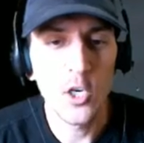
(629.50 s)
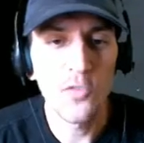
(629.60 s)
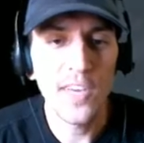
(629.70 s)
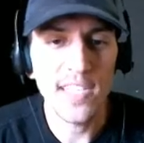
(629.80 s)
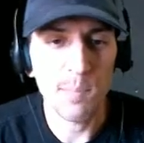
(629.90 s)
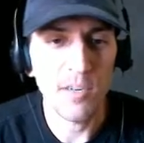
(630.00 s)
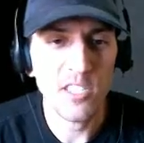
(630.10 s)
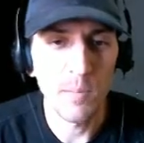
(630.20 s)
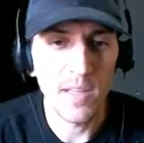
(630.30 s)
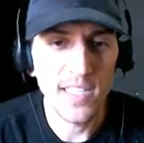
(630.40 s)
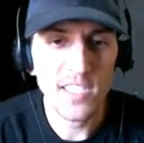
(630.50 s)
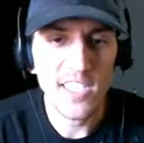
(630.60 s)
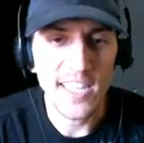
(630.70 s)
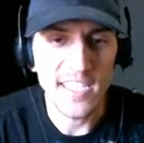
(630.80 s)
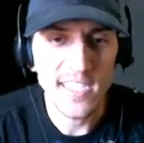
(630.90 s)
Goofy as a person, but let's look
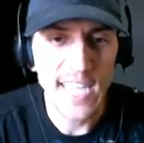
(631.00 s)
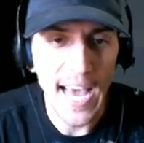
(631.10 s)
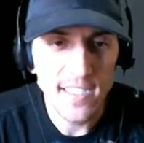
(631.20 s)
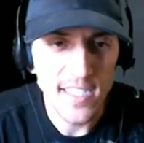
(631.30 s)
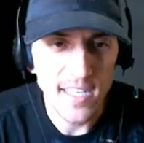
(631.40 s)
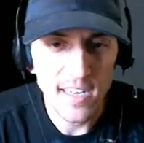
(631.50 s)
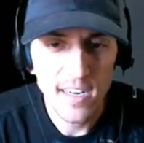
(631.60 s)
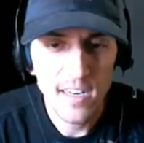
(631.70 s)
at these stats here.